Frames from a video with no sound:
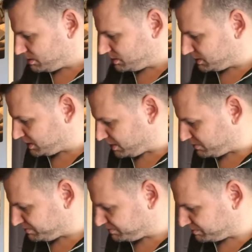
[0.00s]
So,
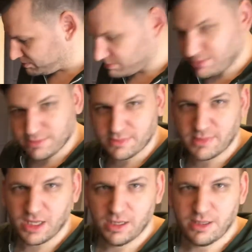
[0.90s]

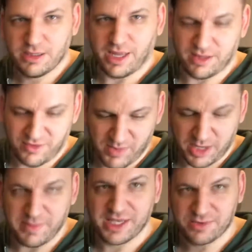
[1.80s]
now that you've made a
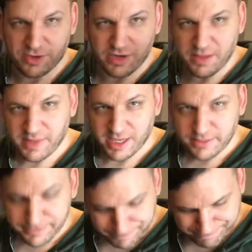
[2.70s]
mess with your nutmeg,
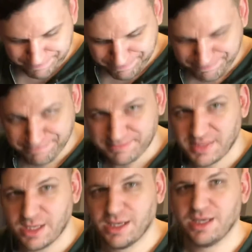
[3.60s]

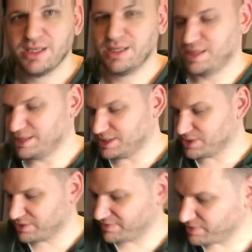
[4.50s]
this is
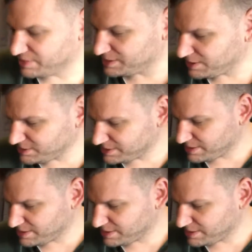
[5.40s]
sort of the result.